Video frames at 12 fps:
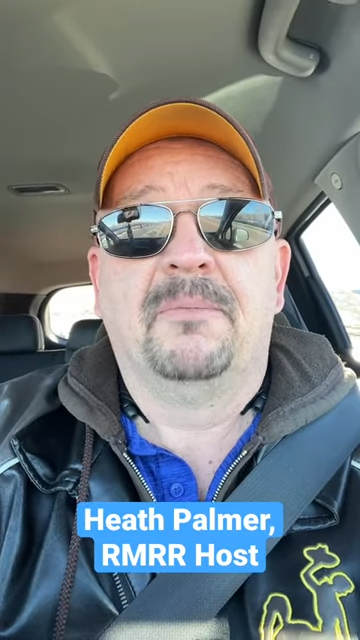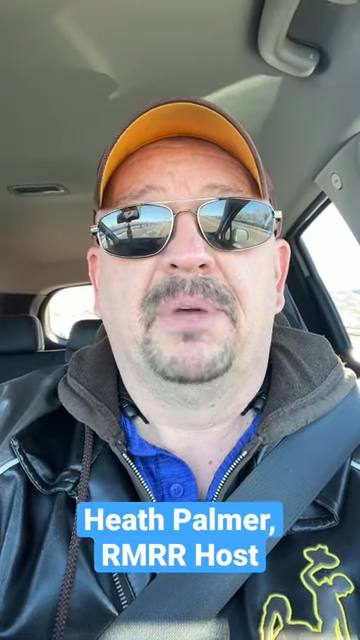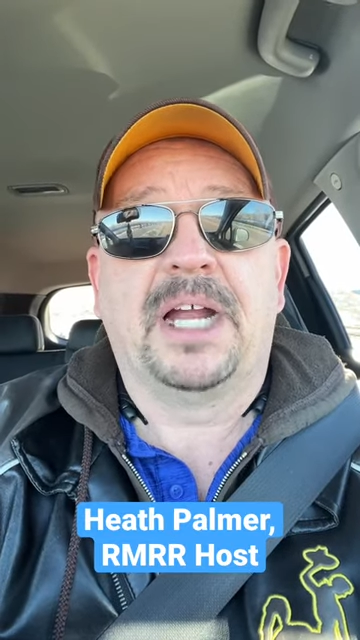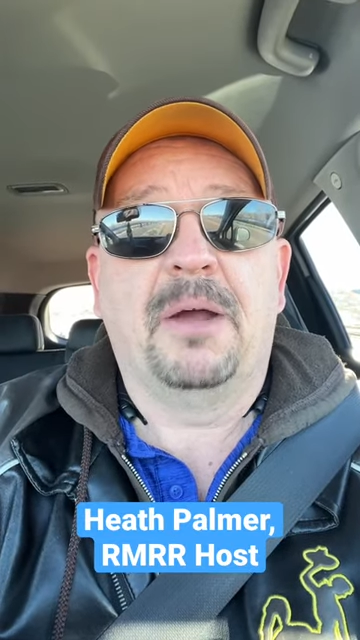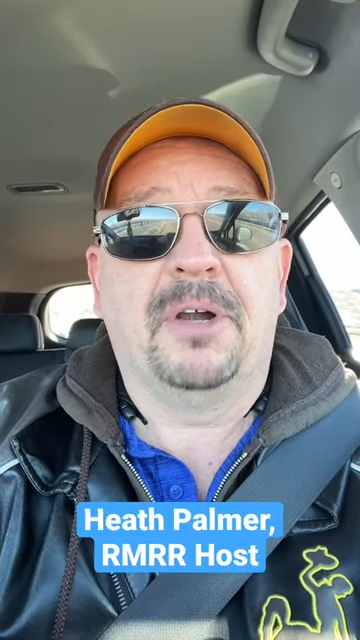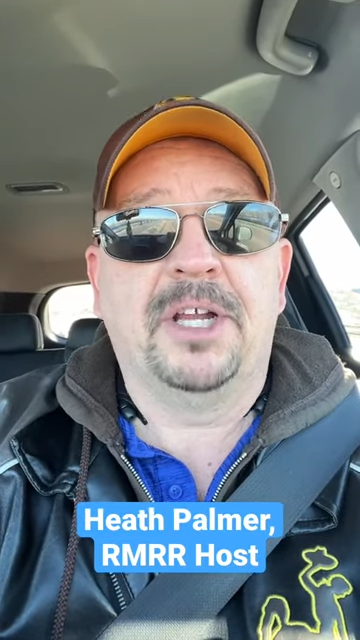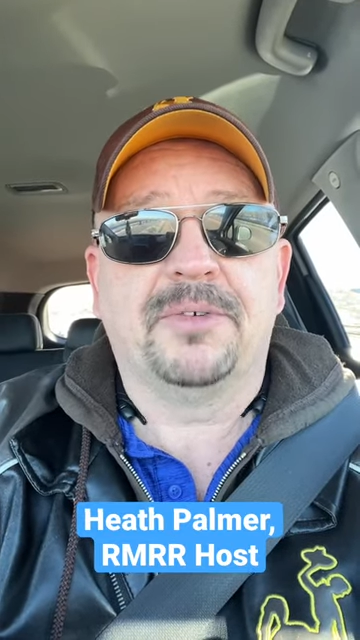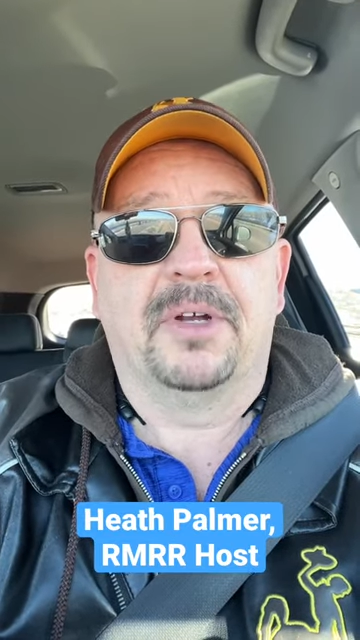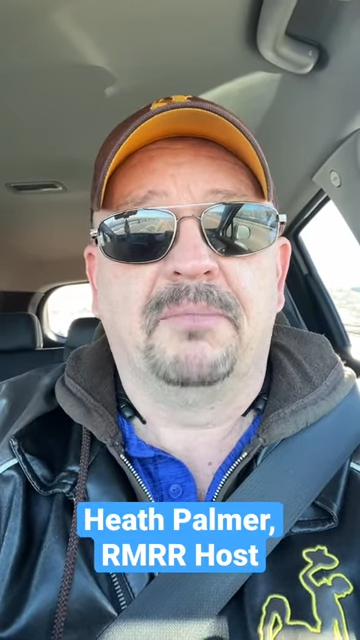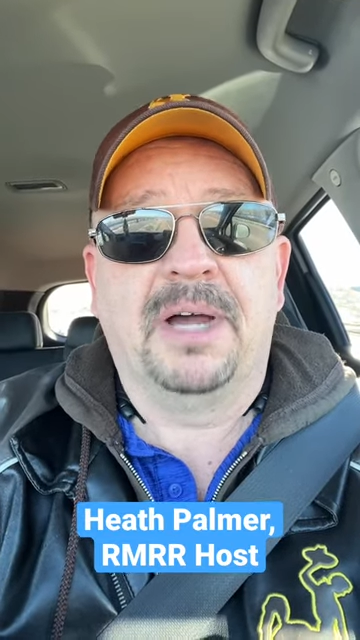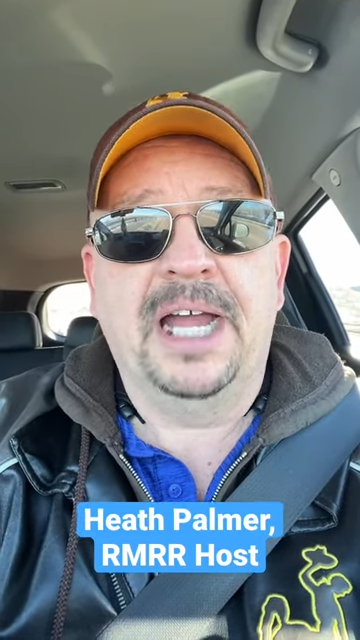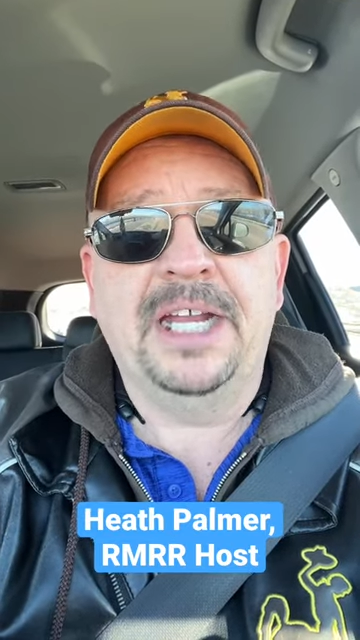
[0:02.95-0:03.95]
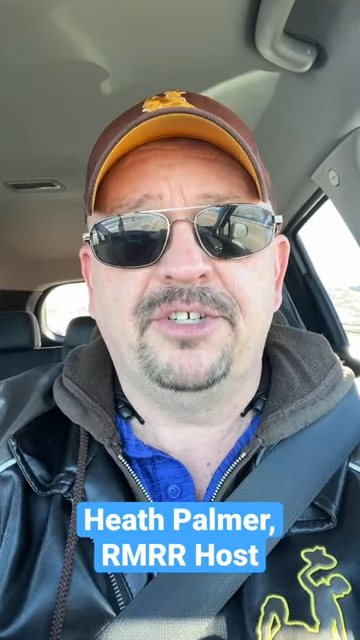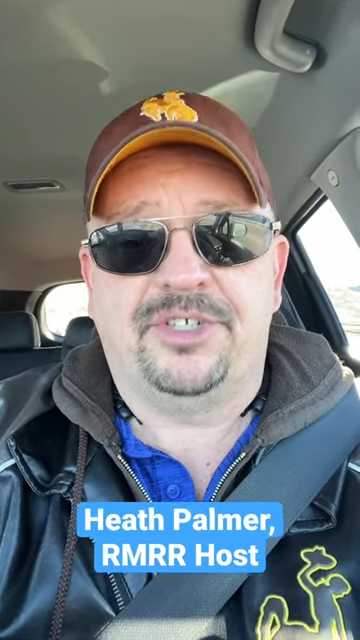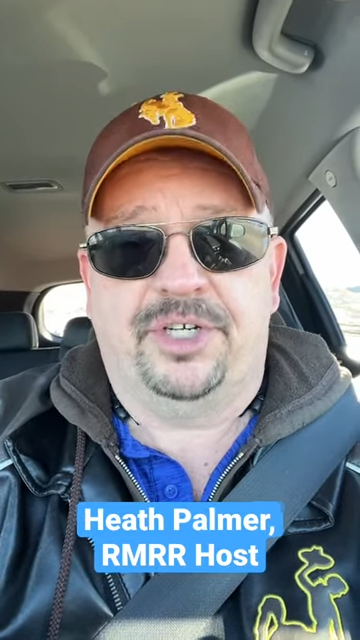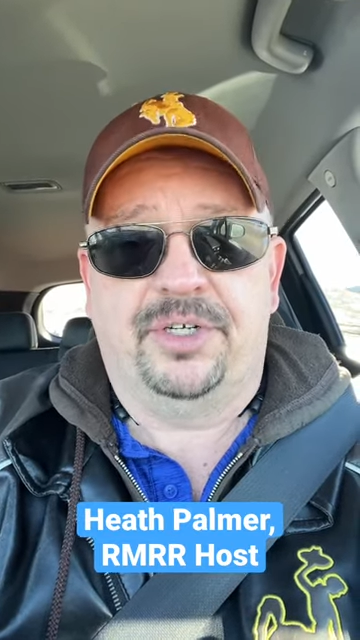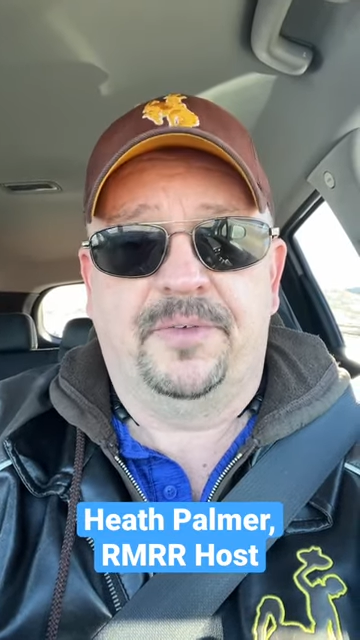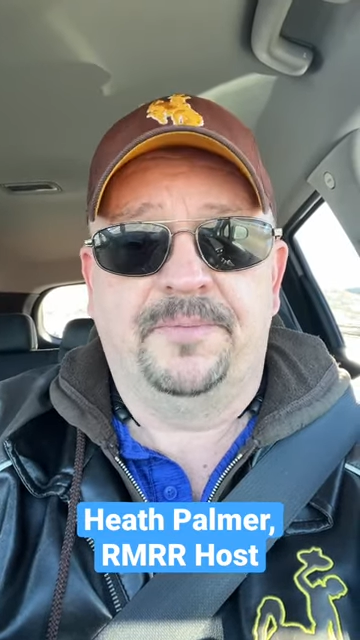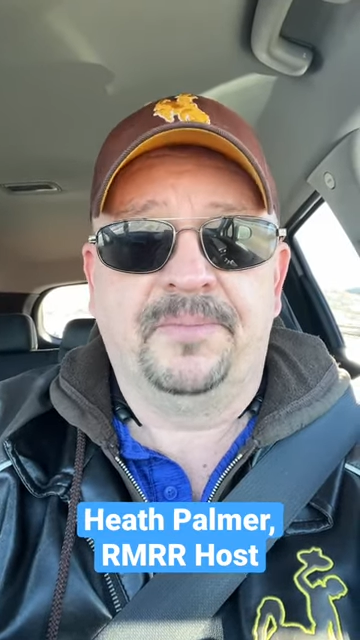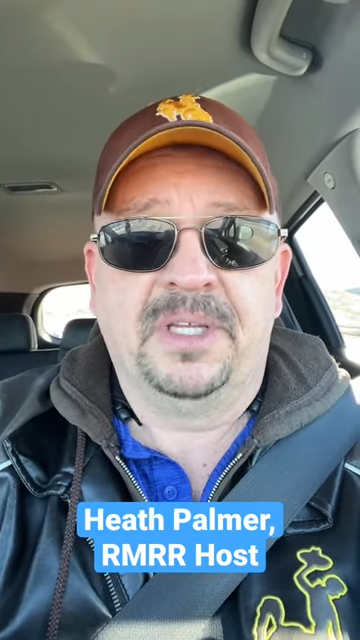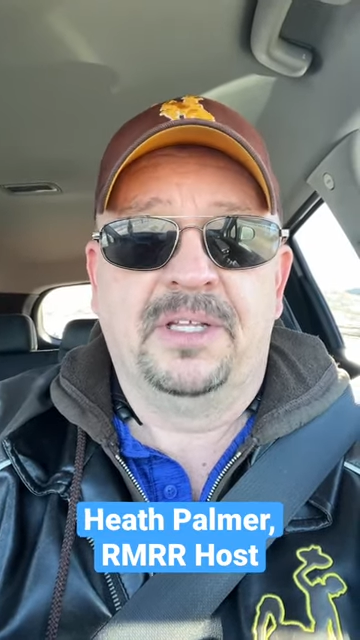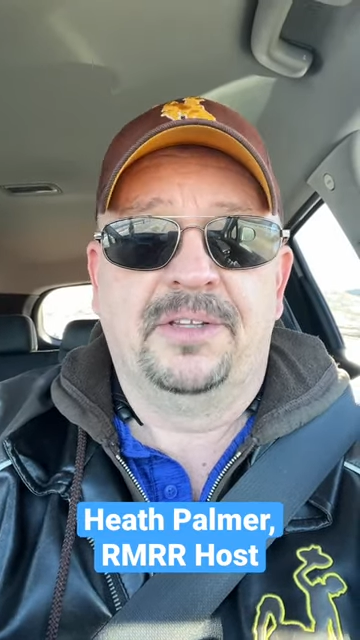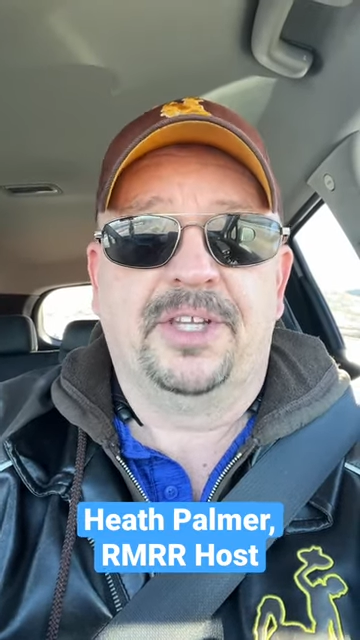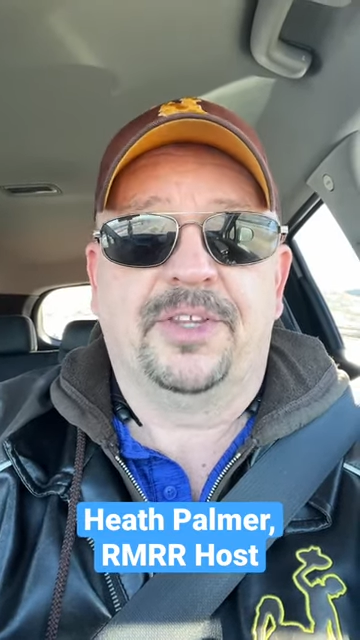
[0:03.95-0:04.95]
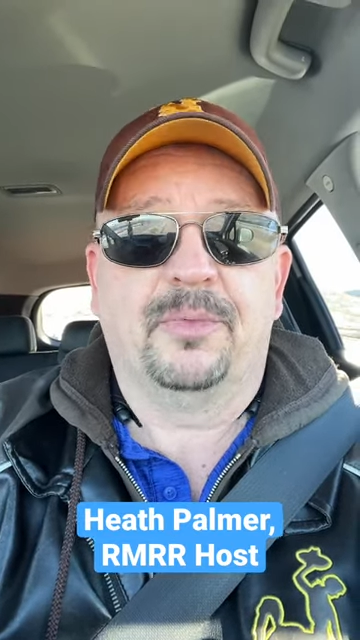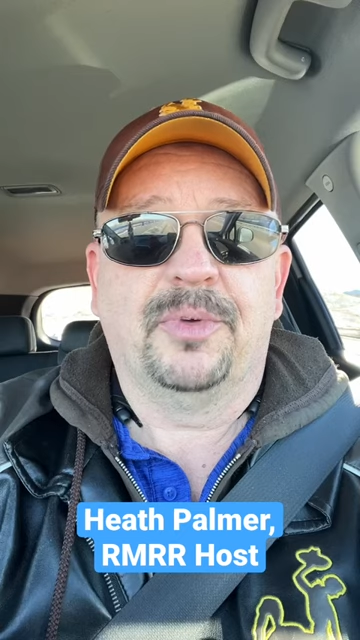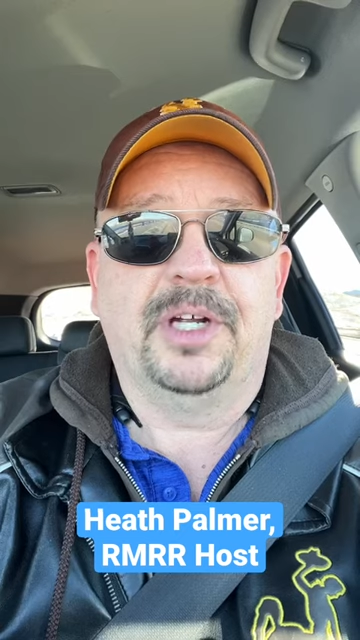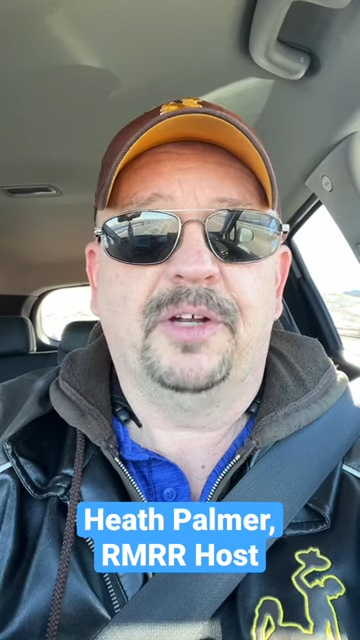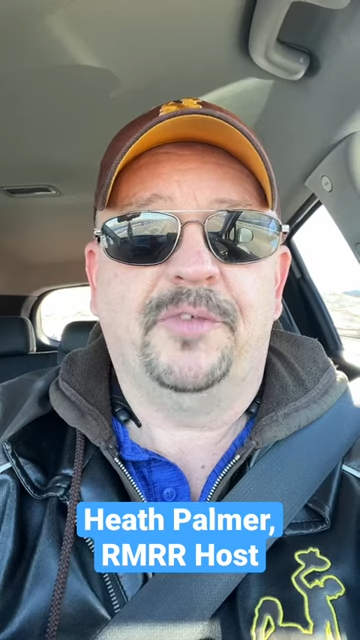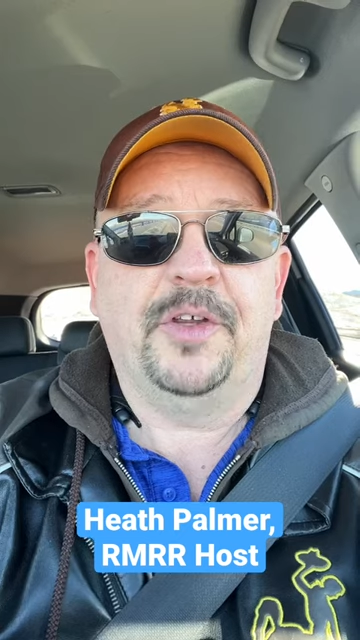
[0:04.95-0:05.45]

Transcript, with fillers: but I wanted to remind you that the rear